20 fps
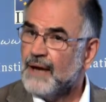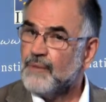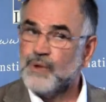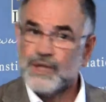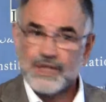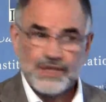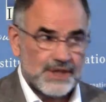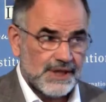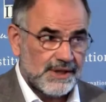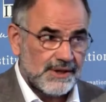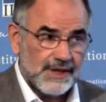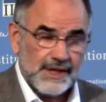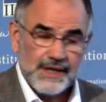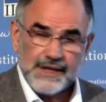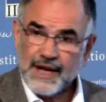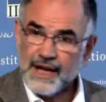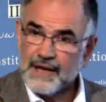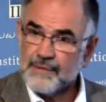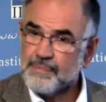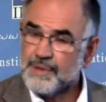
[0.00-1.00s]
which
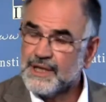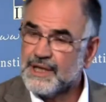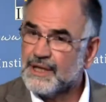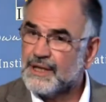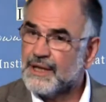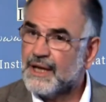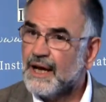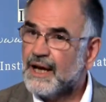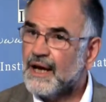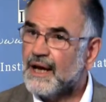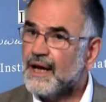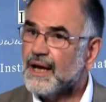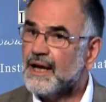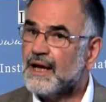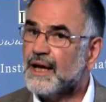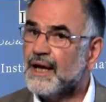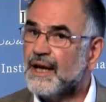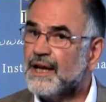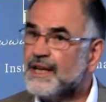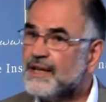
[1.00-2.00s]
indeed had been
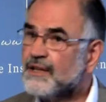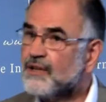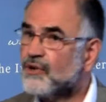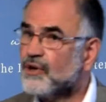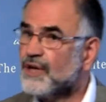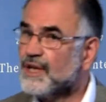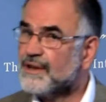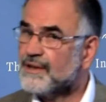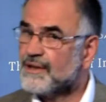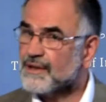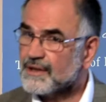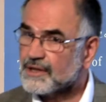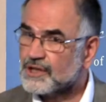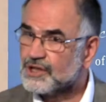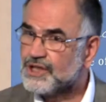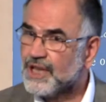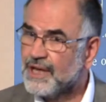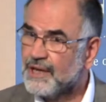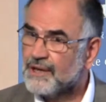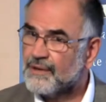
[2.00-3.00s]
increased as a
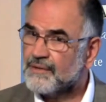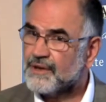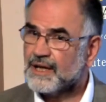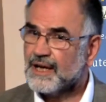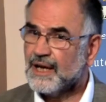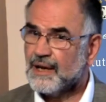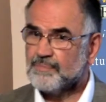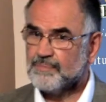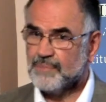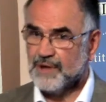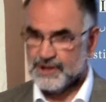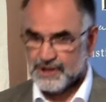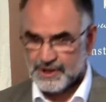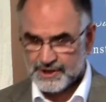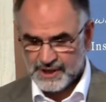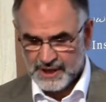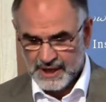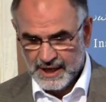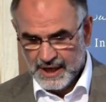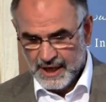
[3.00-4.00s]
share of the CAP
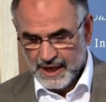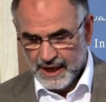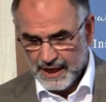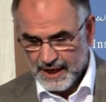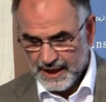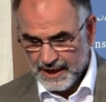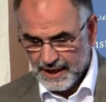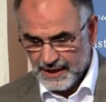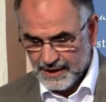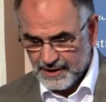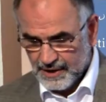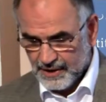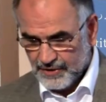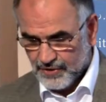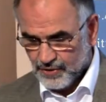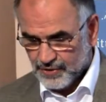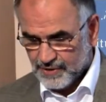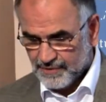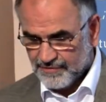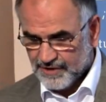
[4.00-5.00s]
budget
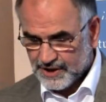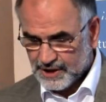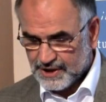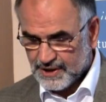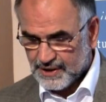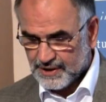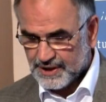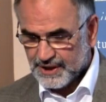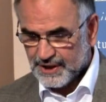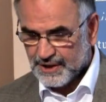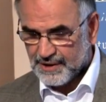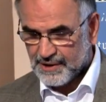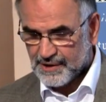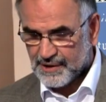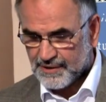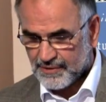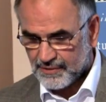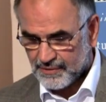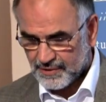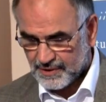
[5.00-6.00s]
through the Fischler
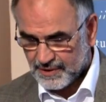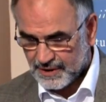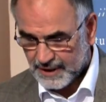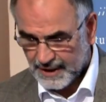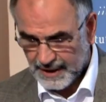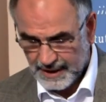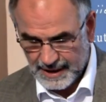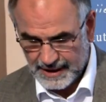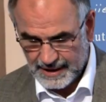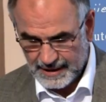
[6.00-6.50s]
years, through the